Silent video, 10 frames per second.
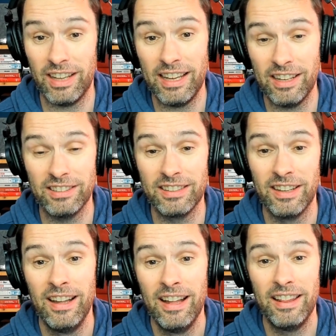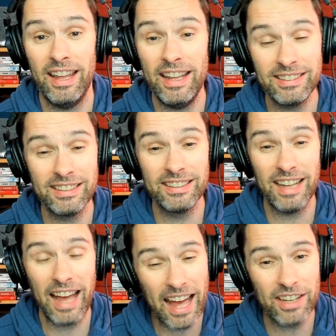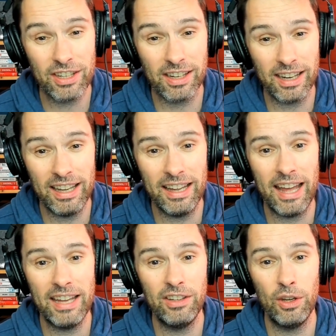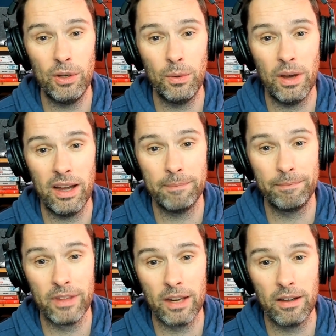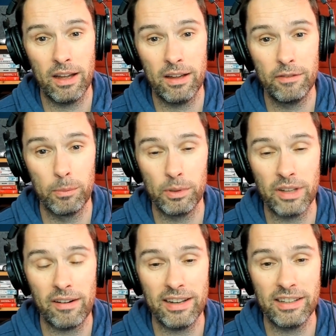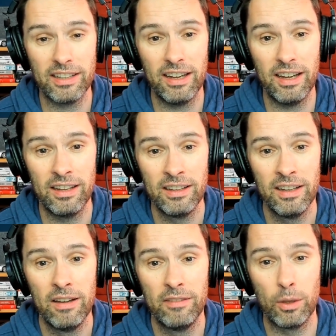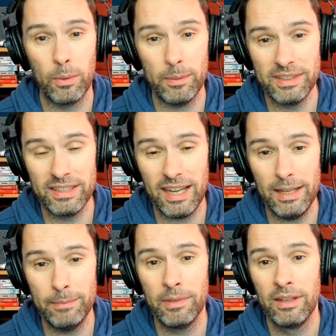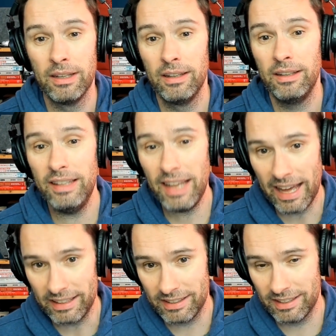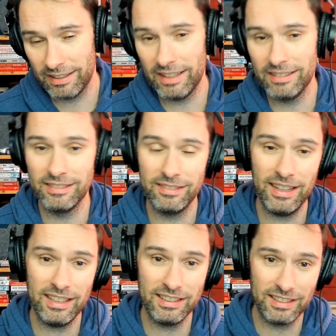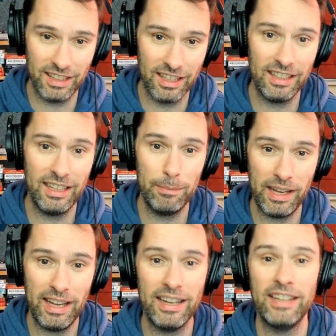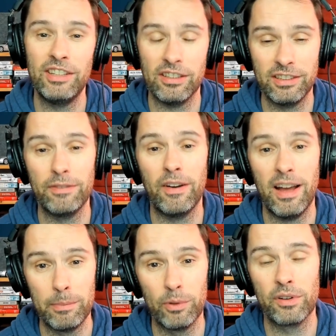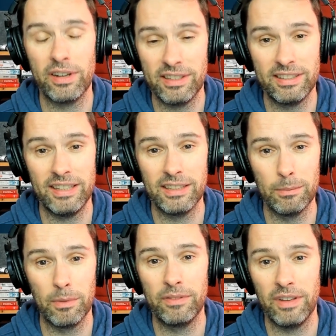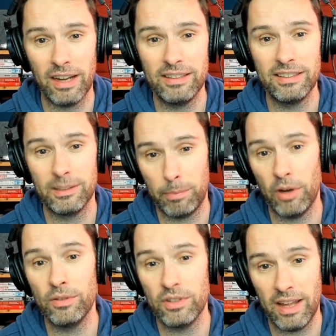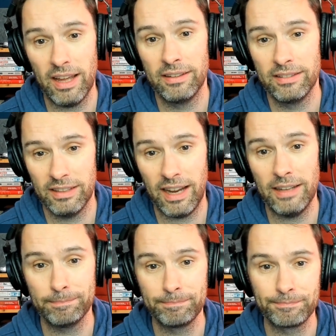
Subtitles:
say, because there isn't actually a new football director for the women's team yet. And there's certainly been a justifiable criticism of United's approach there to date.